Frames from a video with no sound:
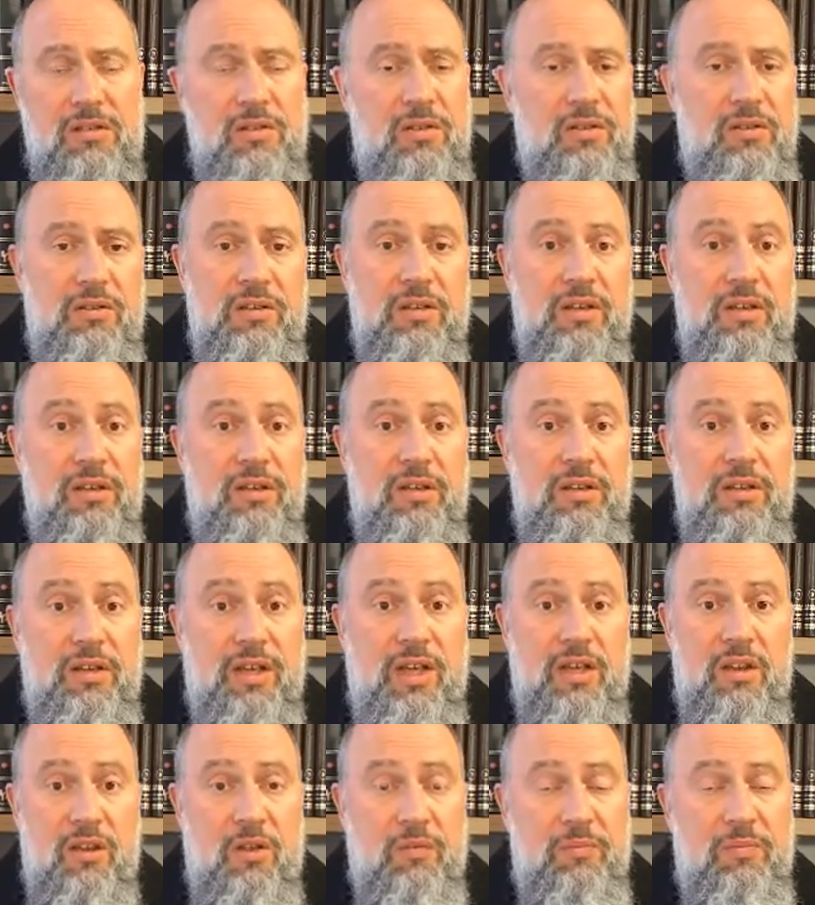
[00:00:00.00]
Certainly it
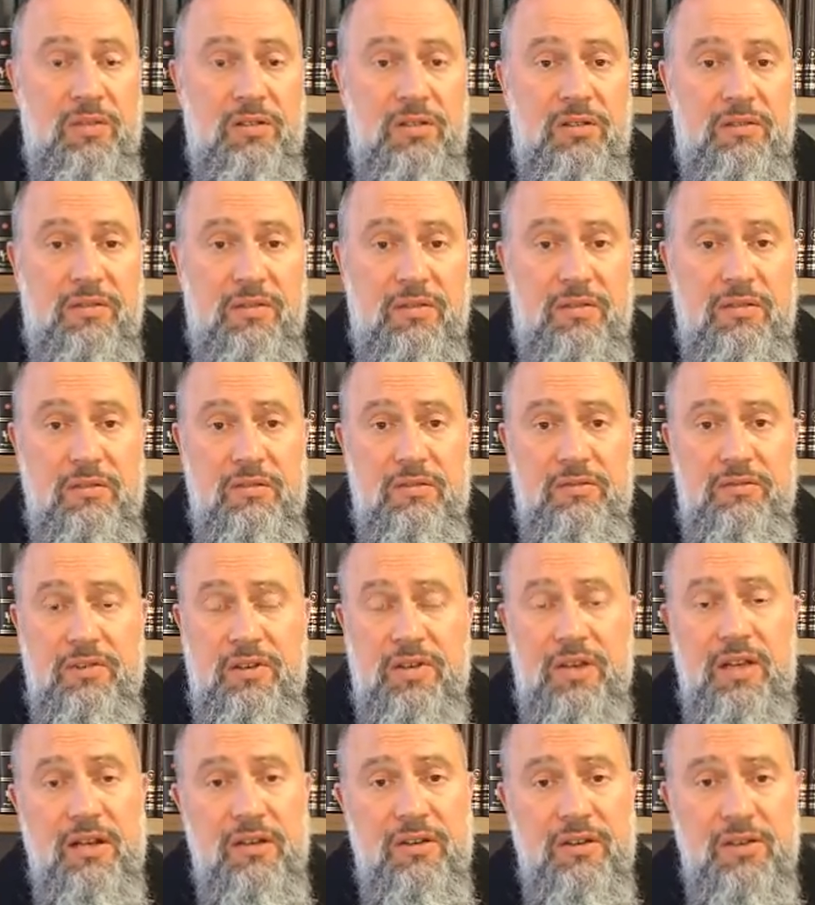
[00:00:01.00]
cannot be difficult for
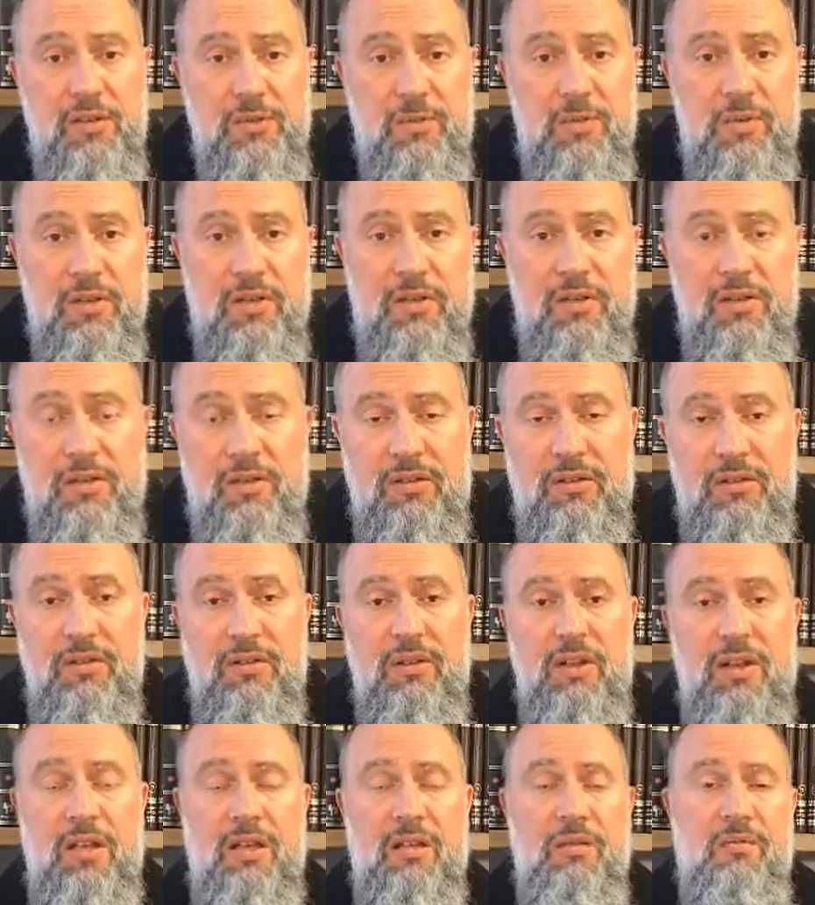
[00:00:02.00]
an English speaker to
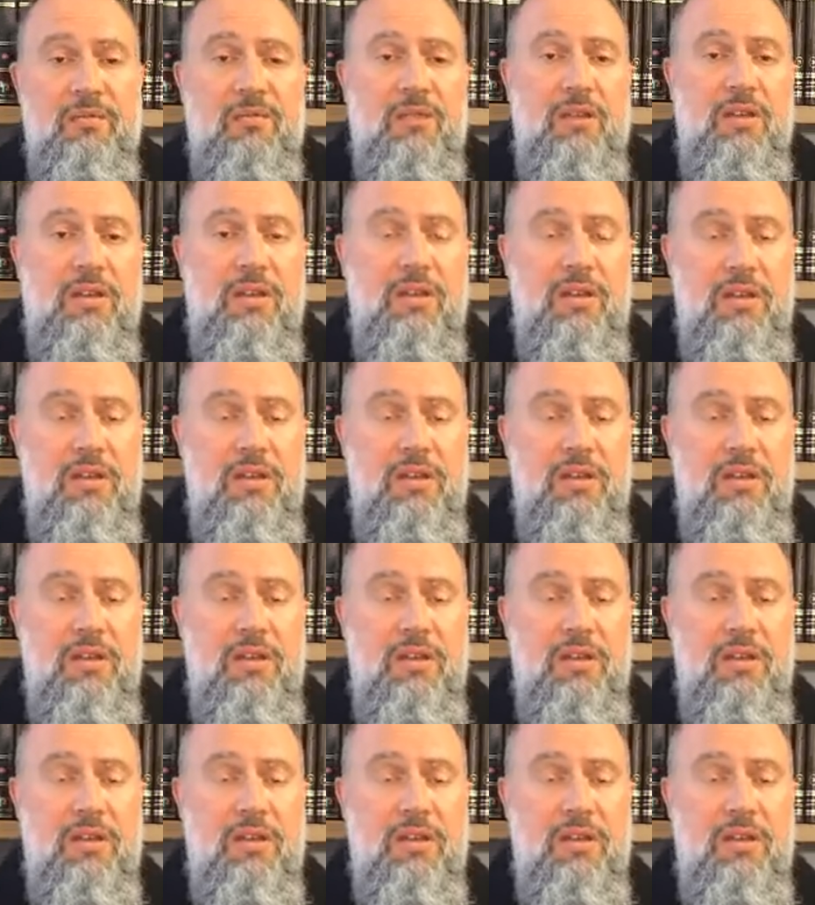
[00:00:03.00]
claim